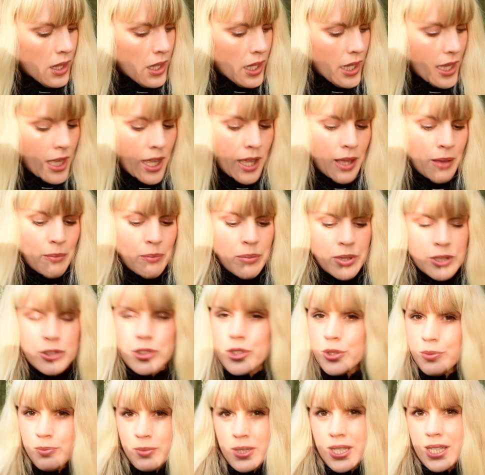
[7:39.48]
But
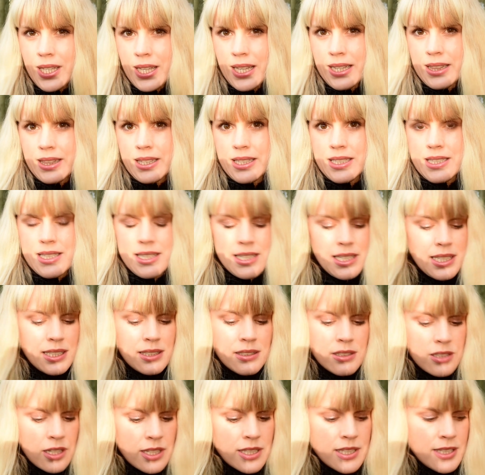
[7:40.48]
to me, at least,
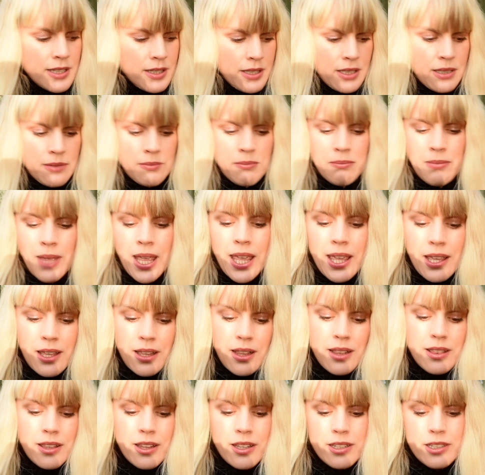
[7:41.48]
it does make
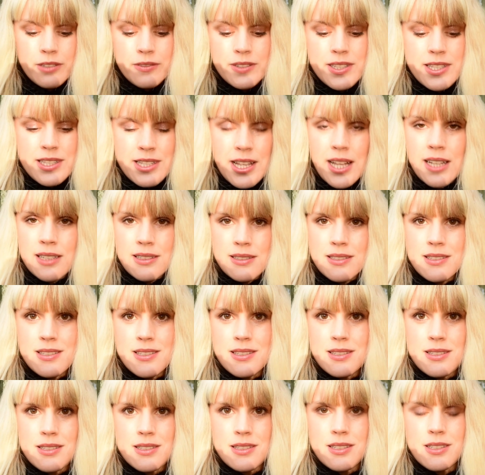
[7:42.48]
a lot of
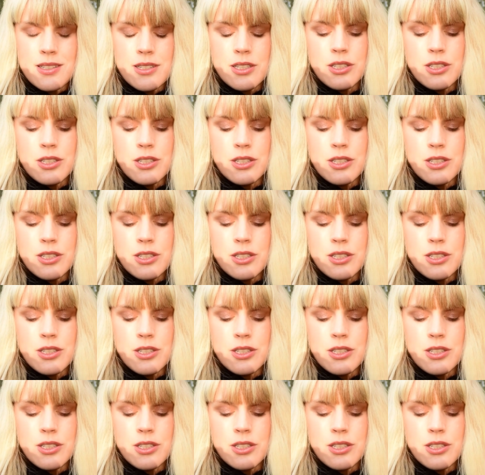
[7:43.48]
sense,